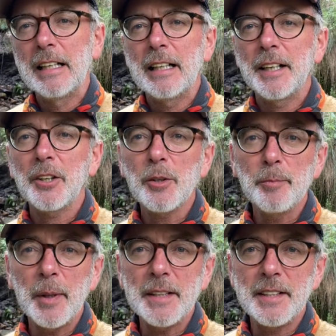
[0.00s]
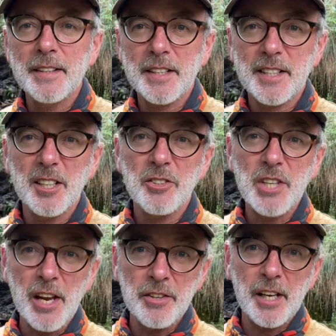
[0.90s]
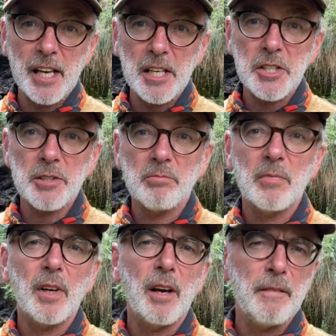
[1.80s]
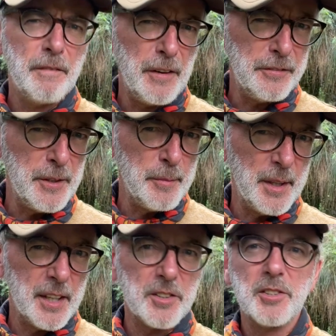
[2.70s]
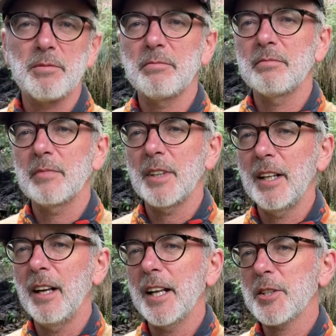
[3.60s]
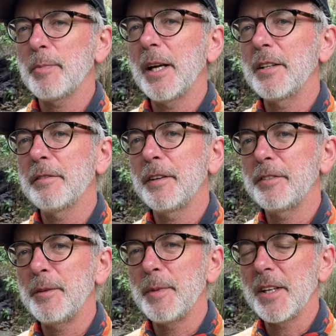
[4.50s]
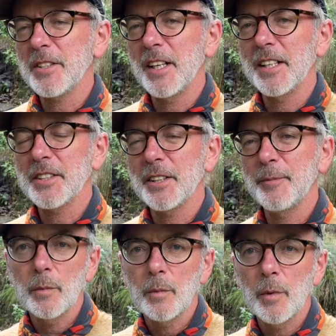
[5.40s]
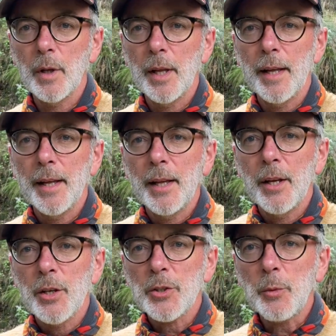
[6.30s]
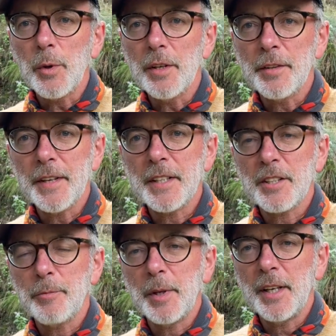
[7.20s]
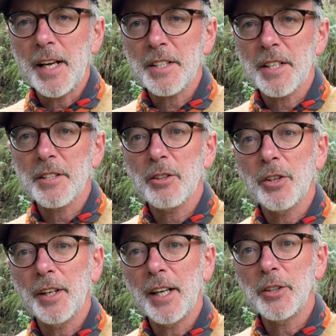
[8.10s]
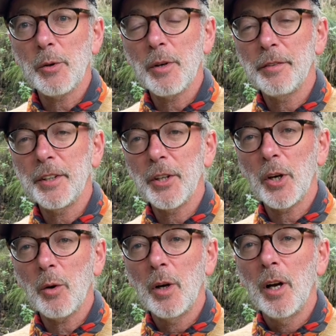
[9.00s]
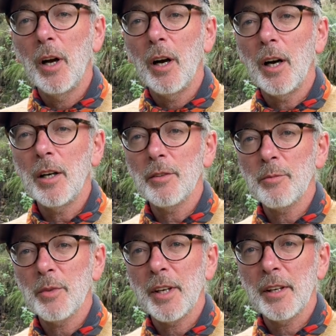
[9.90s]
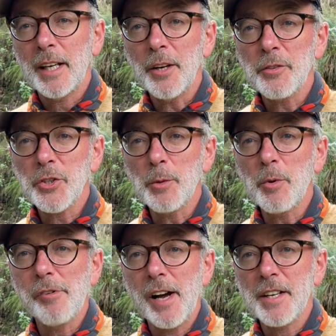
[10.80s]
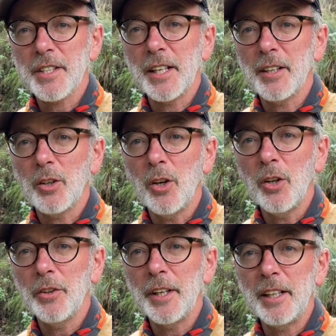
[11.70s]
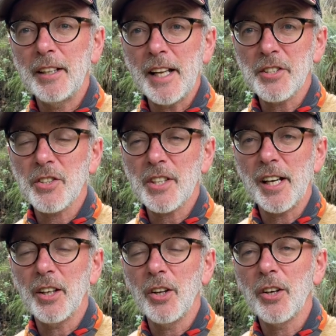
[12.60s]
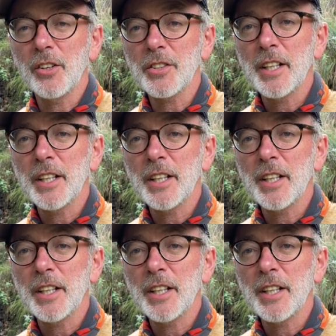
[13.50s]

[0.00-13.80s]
And I completed this in 10 days and 50 minutes. I'll explain the 50 minutes later. So one of the things I've been asked is, could I do a video on kind of summarising all the lessons I learnt